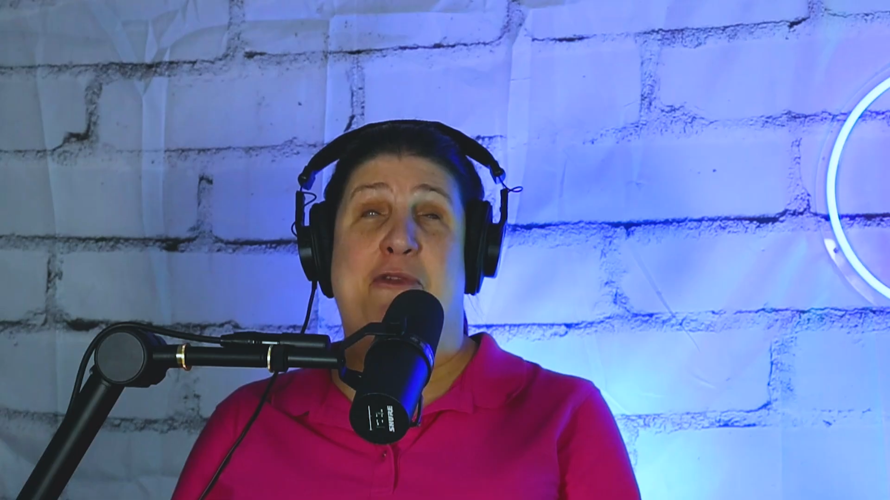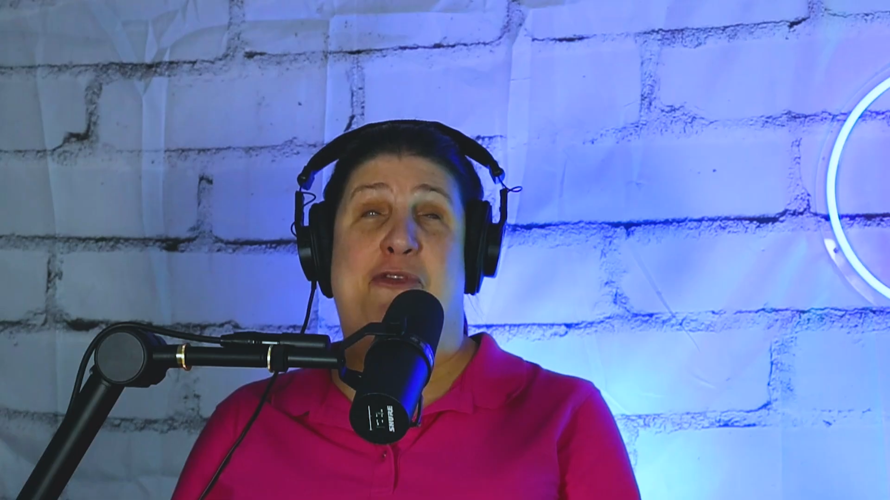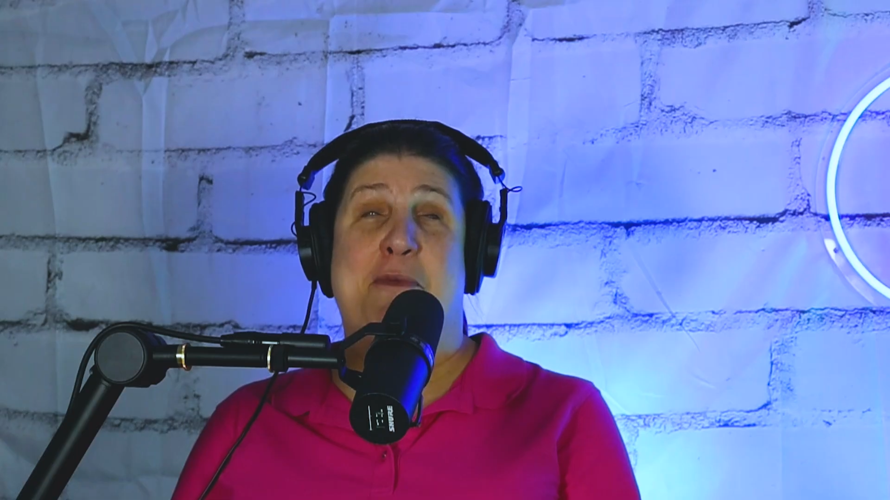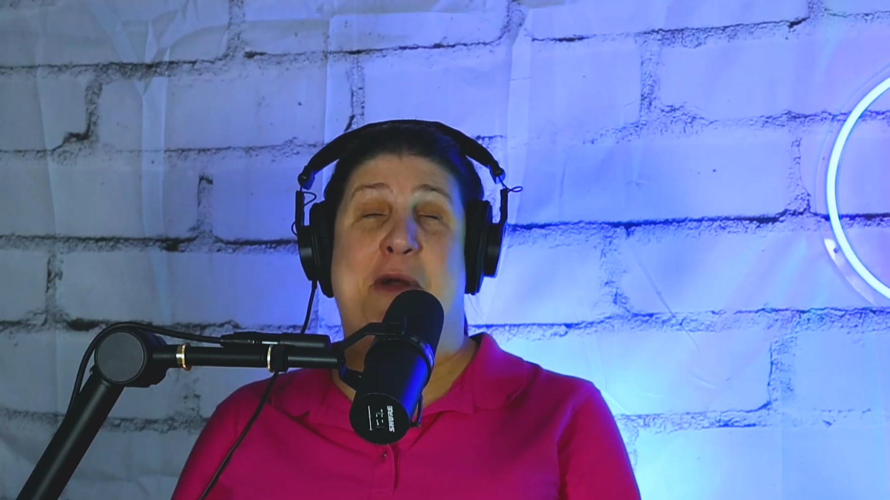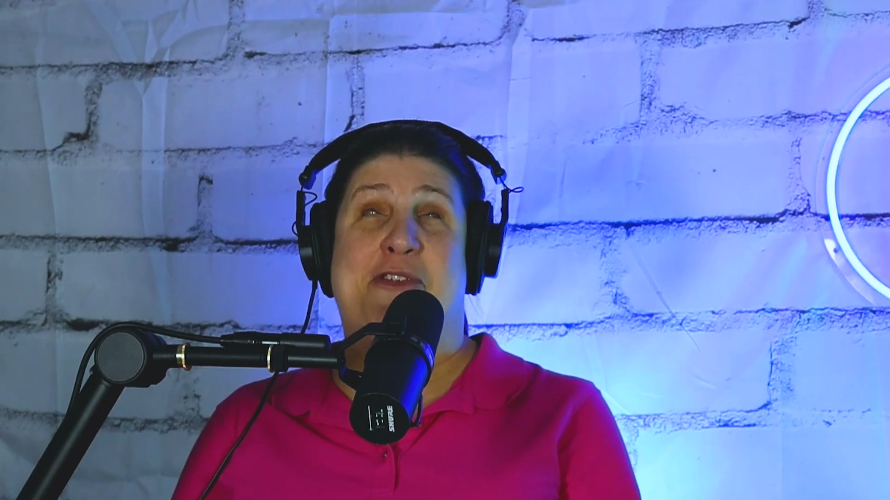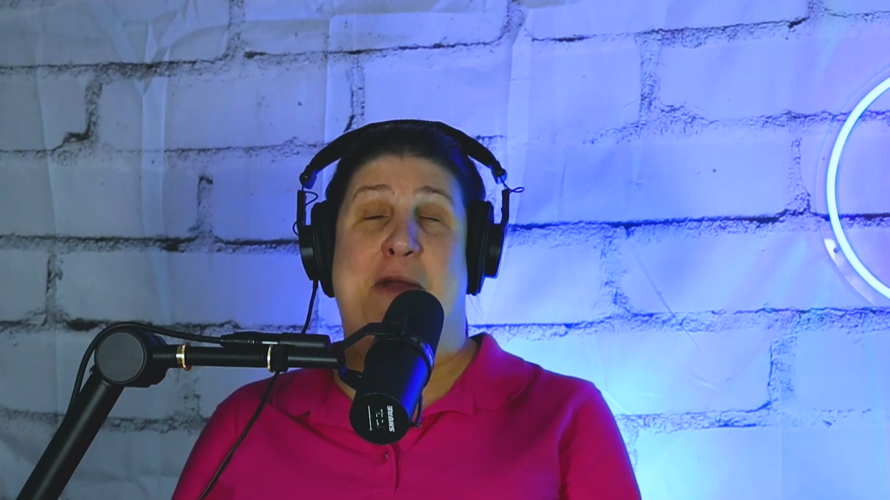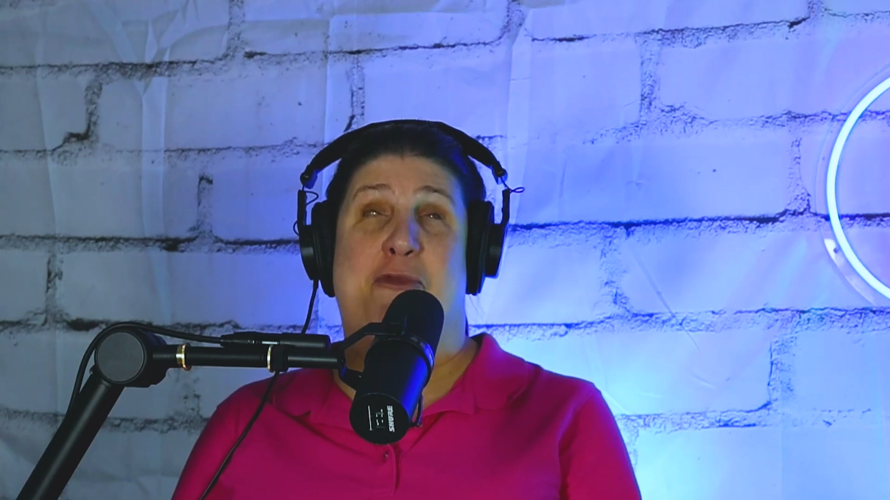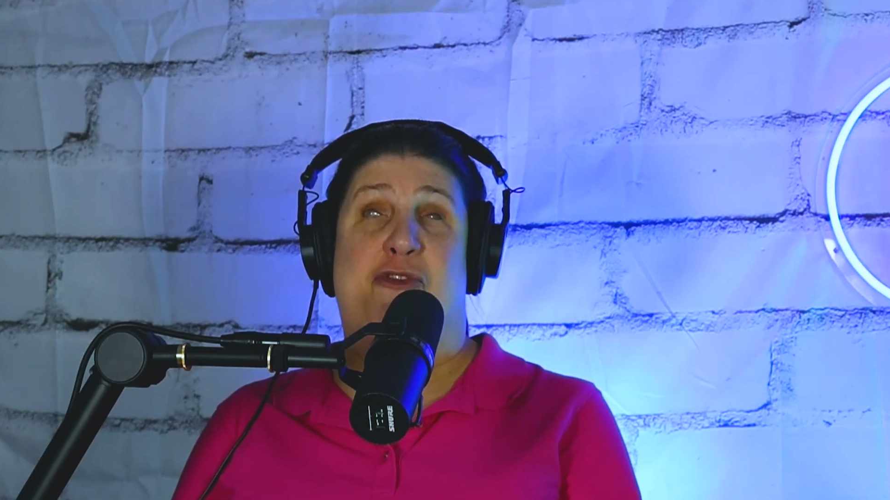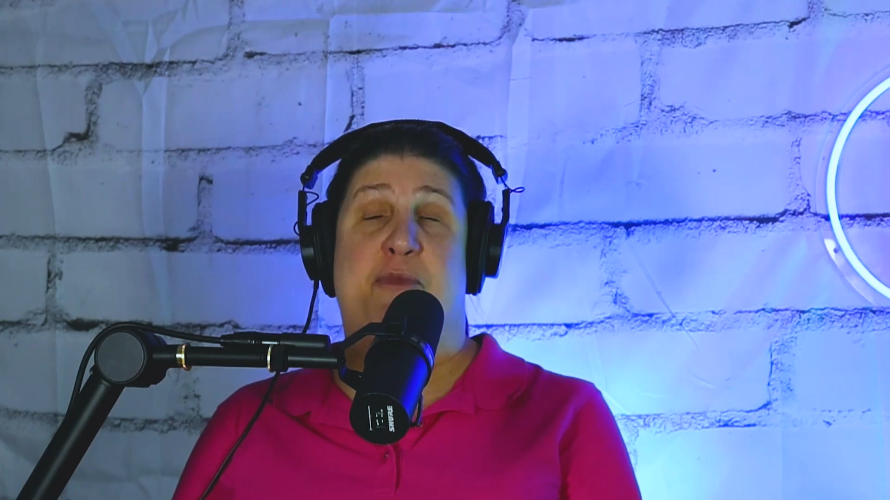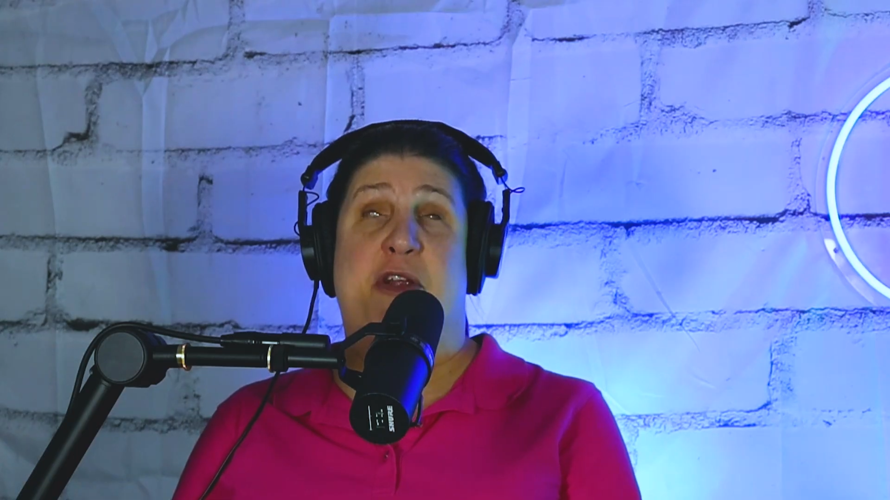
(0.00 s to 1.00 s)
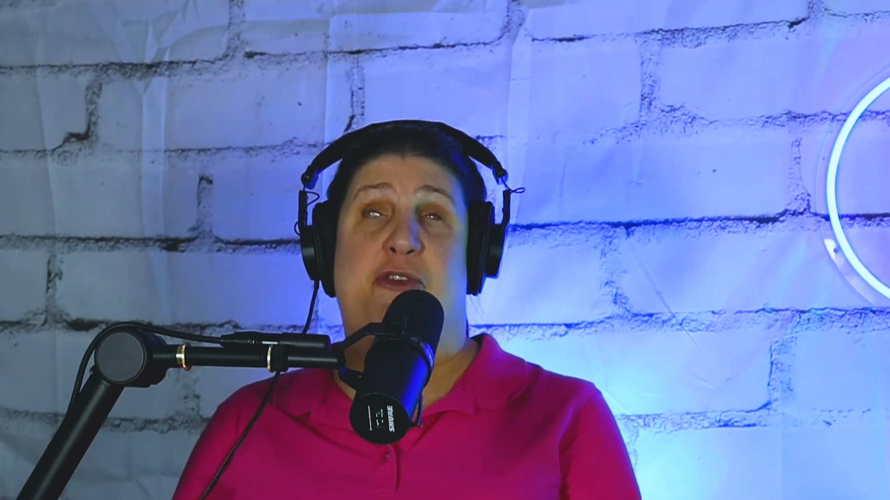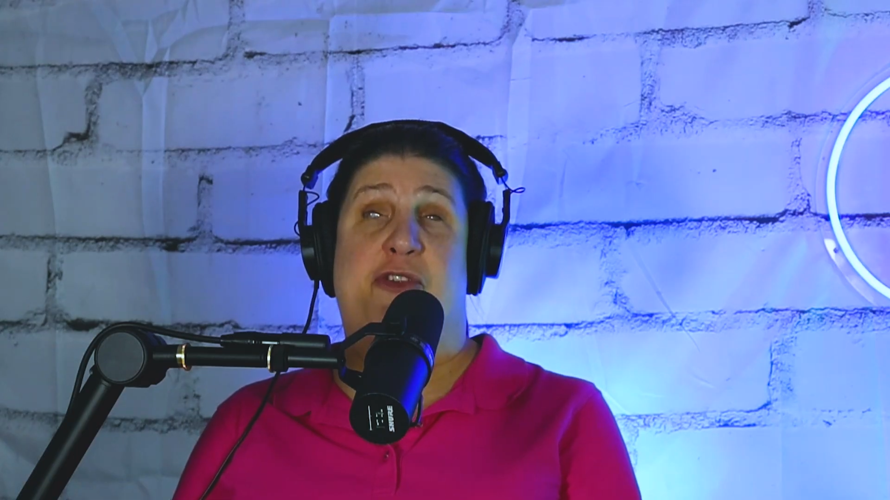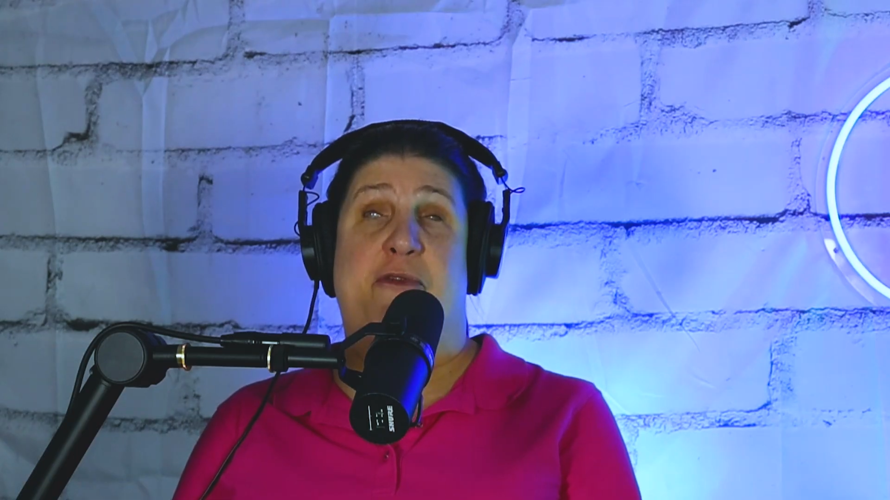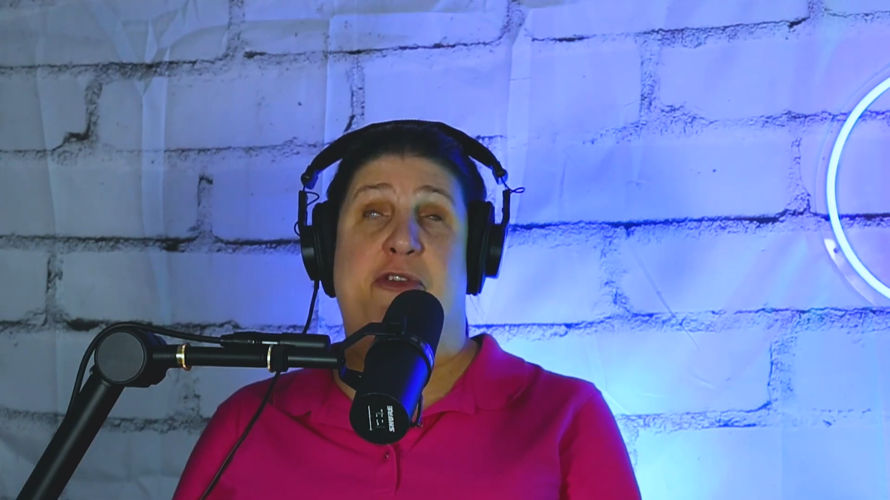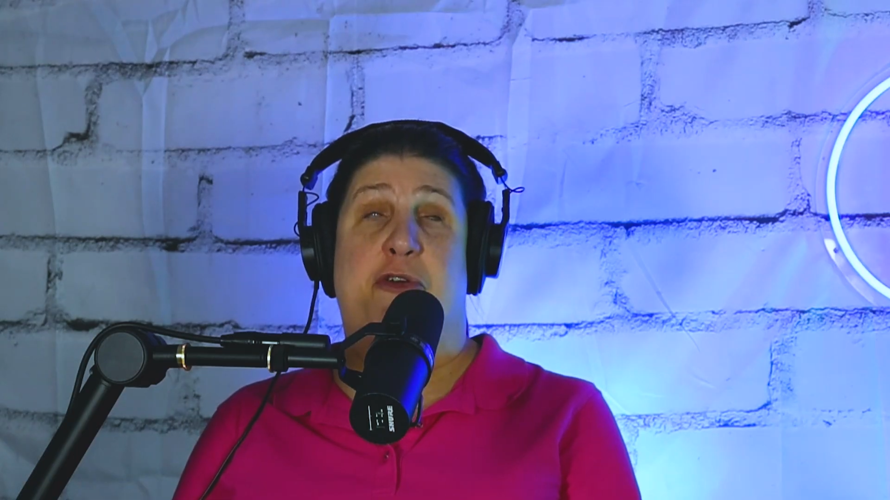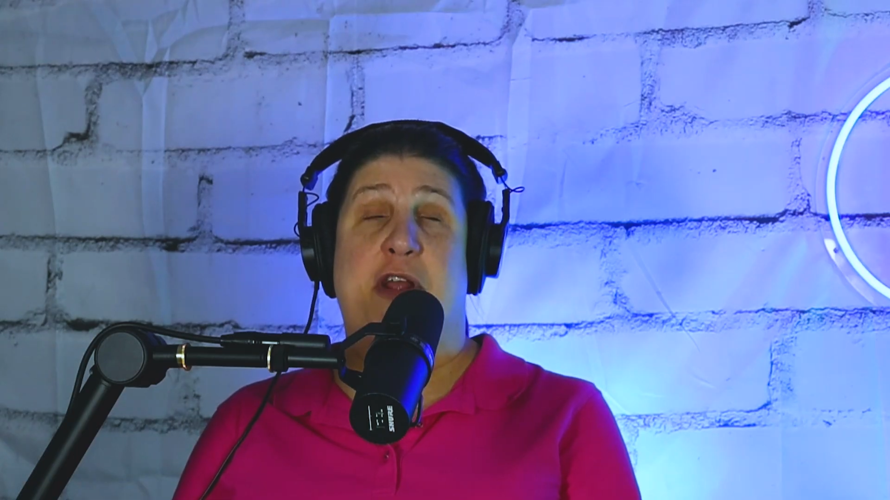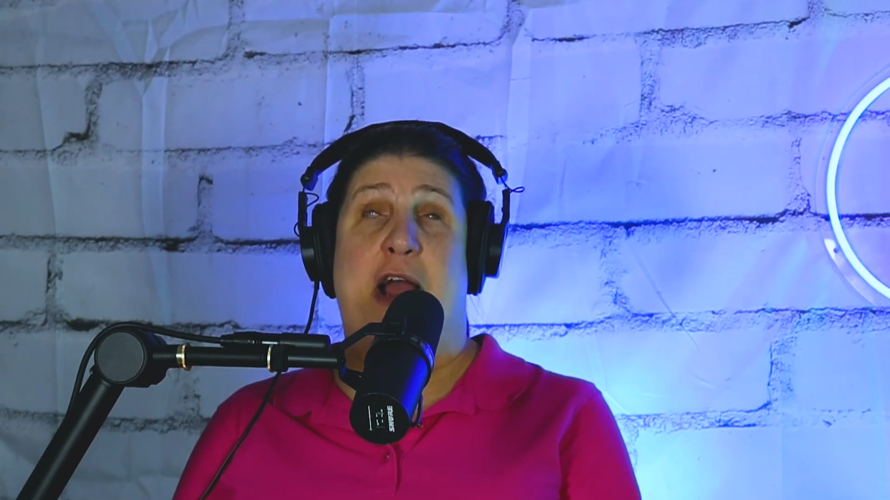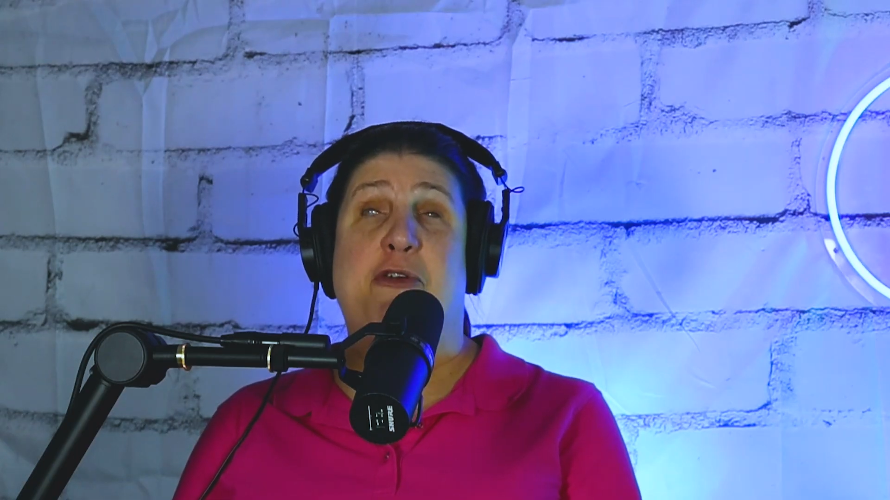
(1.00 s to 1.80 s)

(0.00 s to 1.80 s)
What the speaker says: say my time was to be here at 7:30,